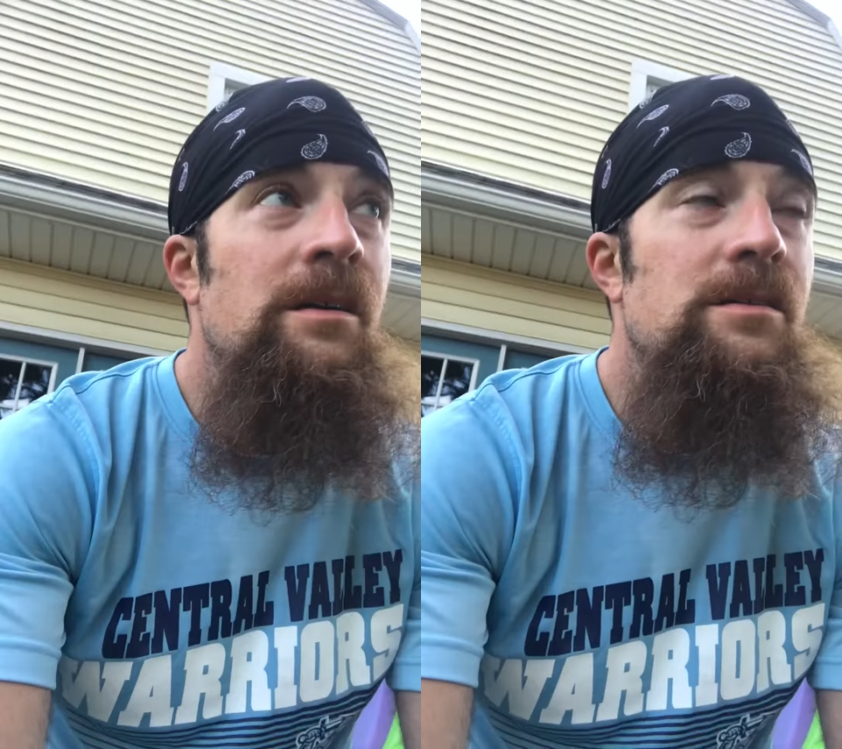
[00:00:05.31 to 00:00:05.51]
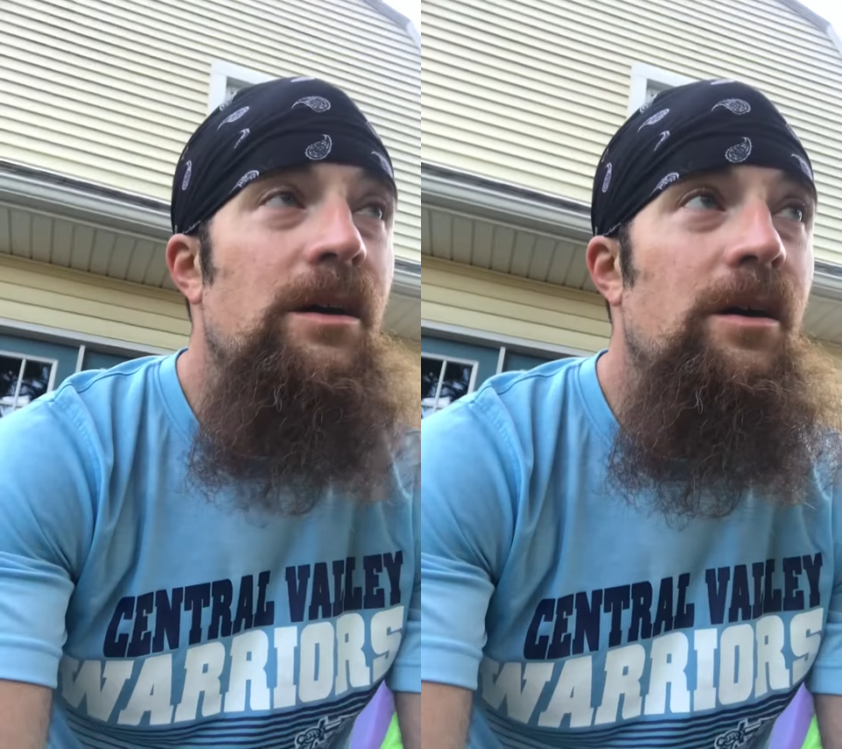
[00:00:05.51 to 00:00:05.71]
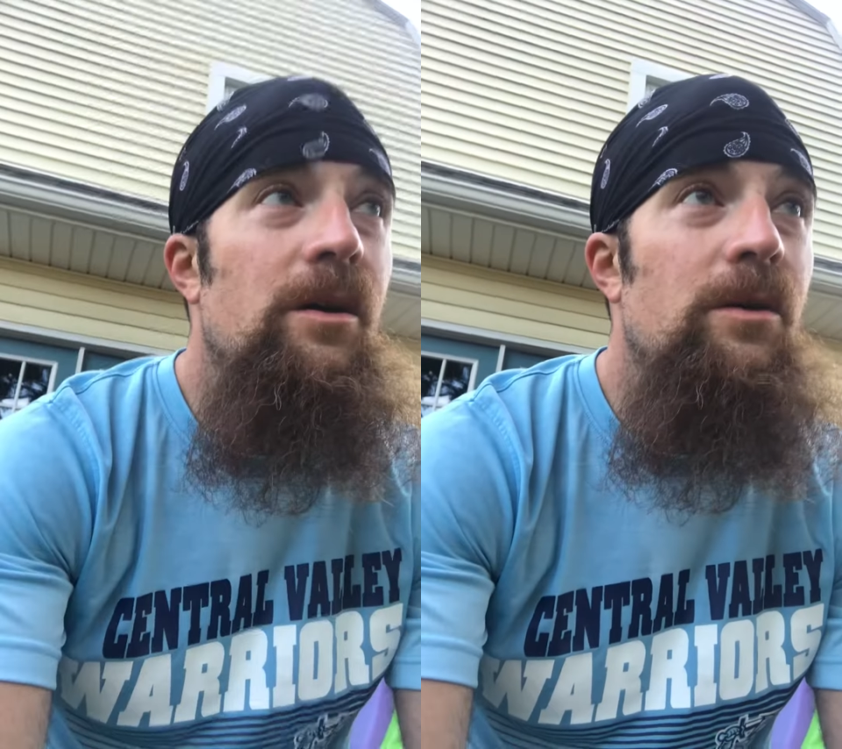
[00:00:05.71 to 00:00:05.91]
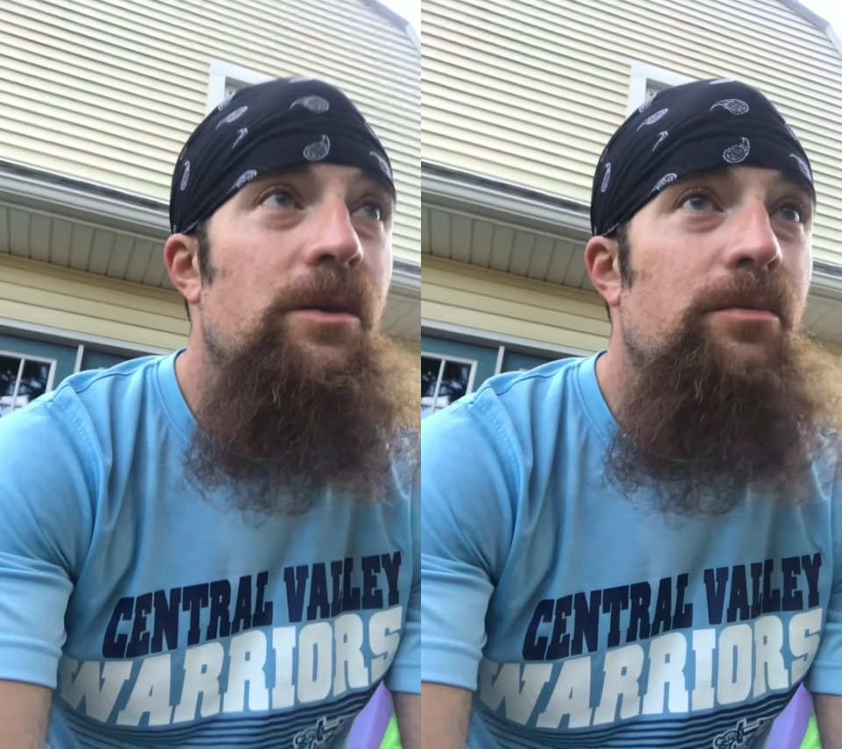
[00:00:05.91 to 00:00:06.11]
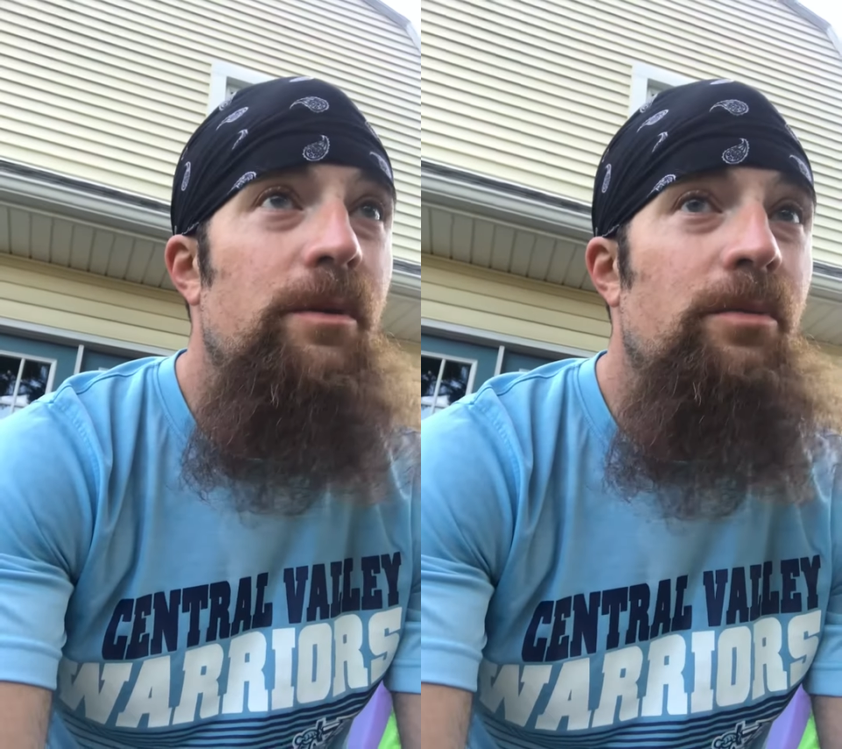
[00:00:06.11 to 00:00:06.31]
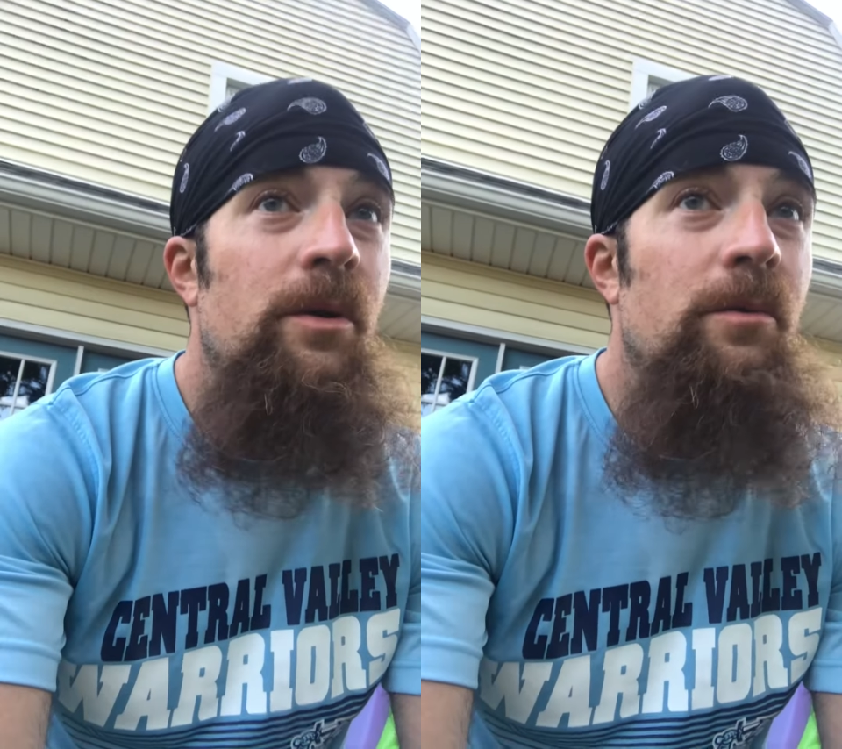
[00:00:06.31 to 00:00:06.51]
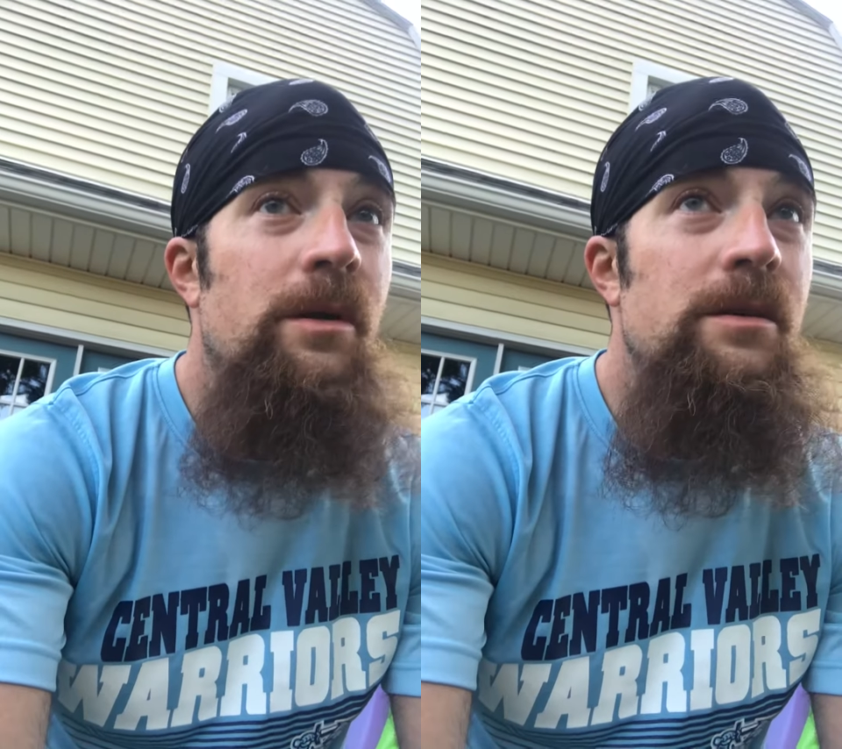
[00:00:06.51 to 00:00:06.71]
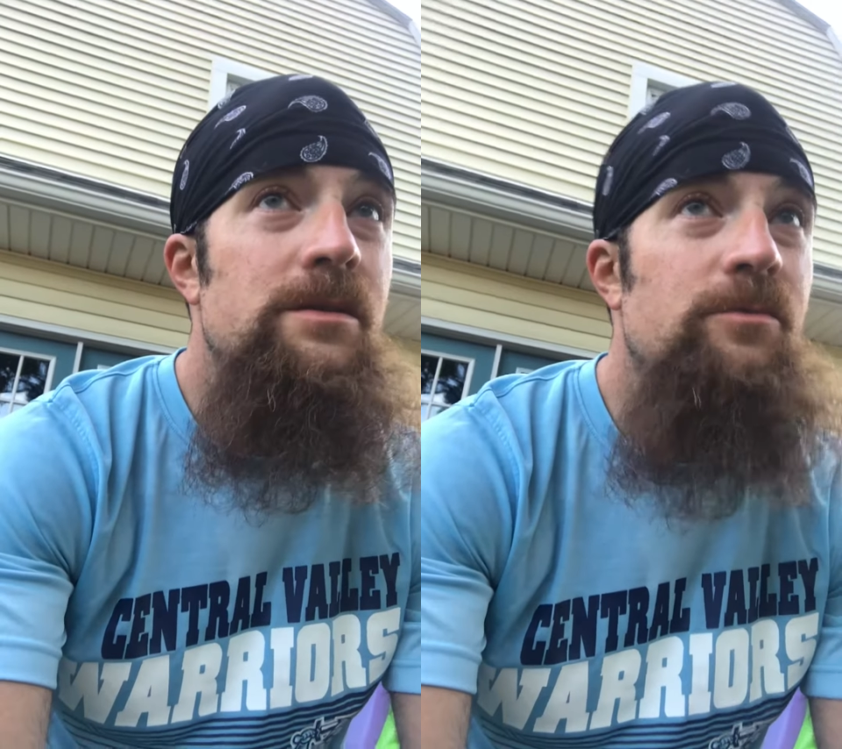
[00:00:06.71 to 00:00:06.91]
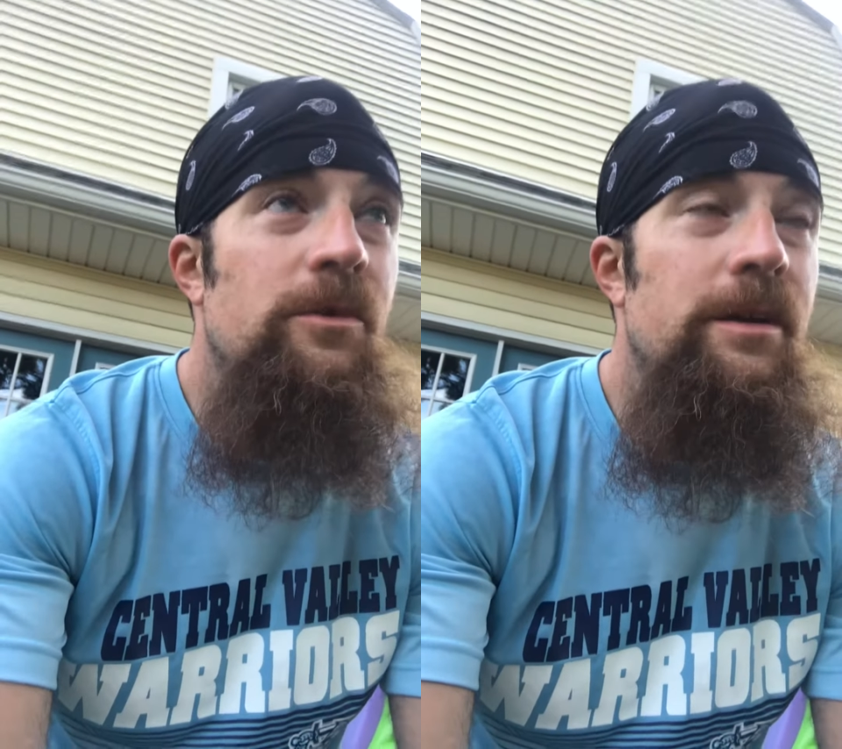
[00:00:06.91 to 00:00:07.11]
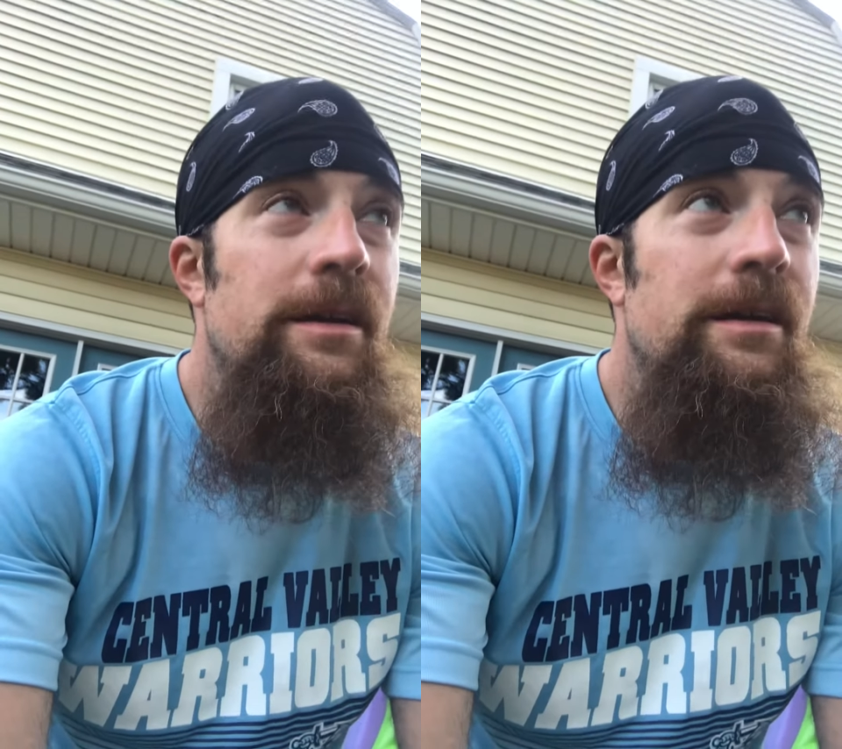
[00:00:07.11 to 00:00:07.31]
so 3.1 this
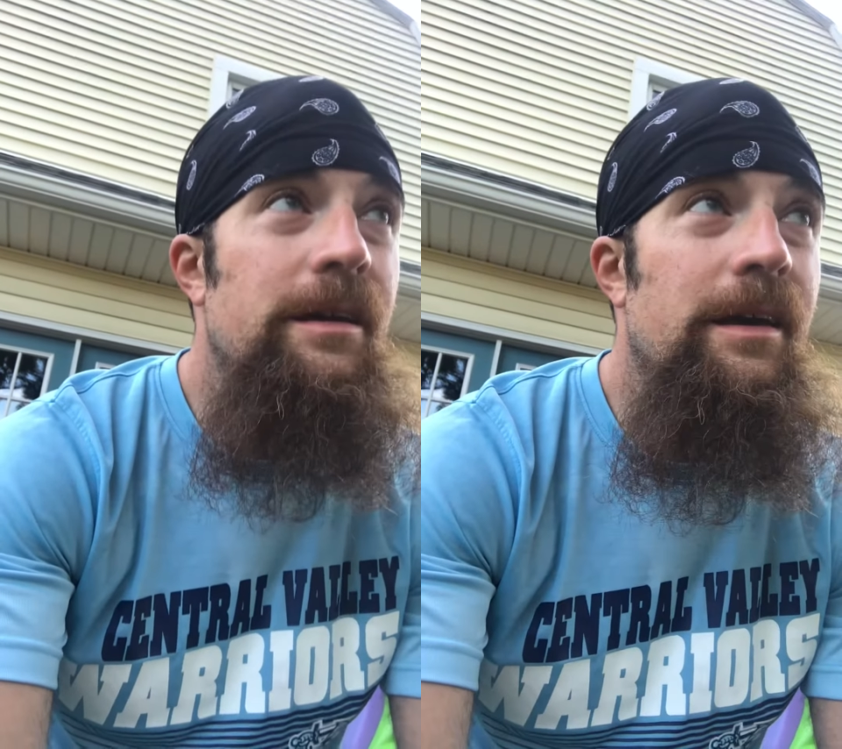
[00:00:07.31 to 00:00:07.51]
morning